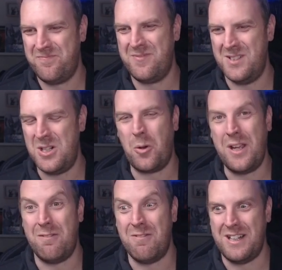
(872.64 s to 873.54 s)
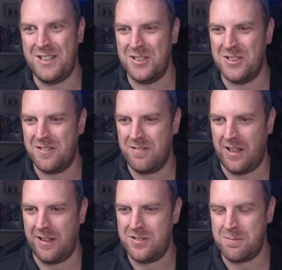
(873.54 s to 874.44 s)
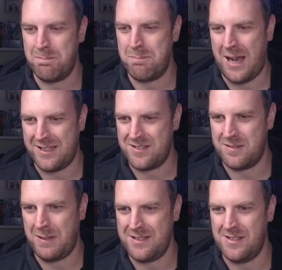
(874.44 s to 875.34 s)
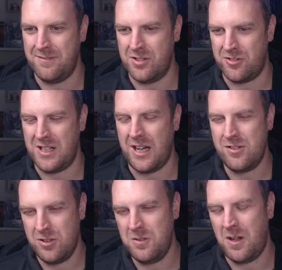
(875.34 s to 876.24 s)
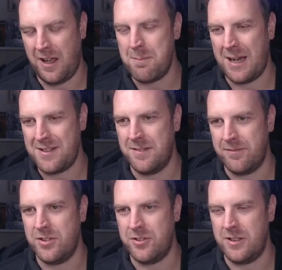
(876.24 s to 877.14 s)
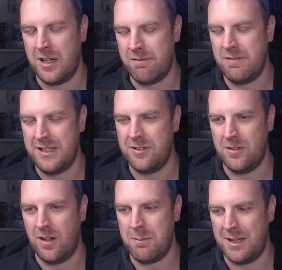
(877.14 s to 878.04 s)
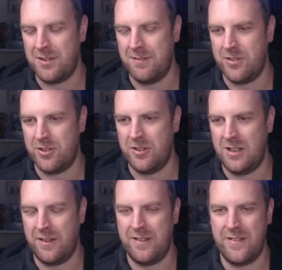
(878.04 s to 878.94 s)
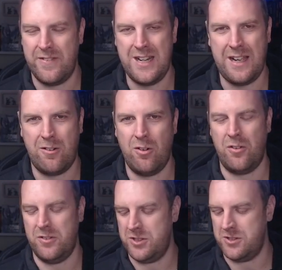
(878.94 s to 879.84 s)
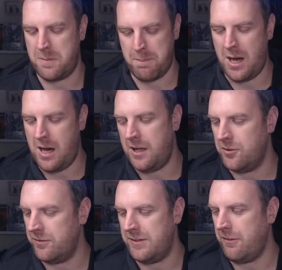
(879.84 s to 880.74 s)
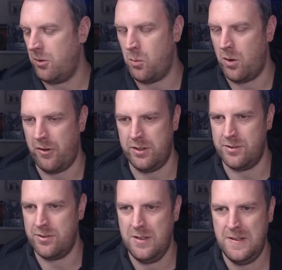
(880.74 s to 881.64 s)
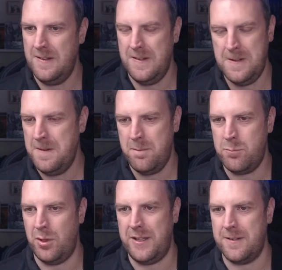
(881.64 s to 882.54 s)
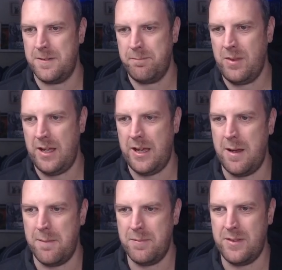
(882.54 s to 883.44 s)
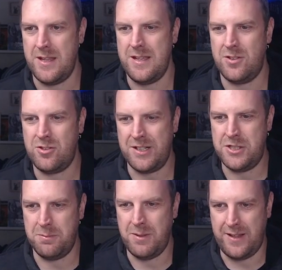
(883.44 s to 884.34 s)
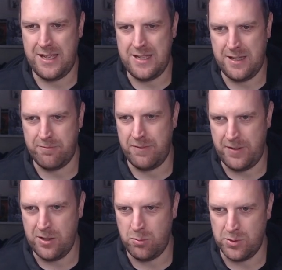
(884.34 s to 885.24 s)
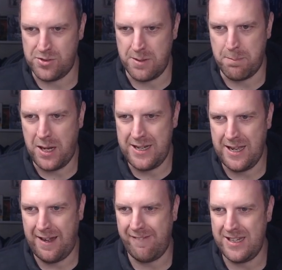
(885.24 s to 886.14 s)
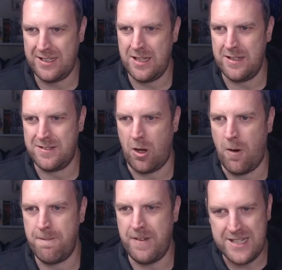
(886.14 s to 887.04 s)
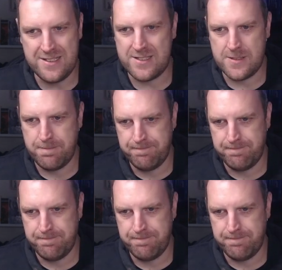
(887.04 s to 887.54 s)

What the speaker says: looking really good, like just mass infantry. I do like mass infantry. I really do like mass infantry. Like the Necron, just piles of Necron warriors. Brilliant. The stratagem that they revealed was the Binharik offense,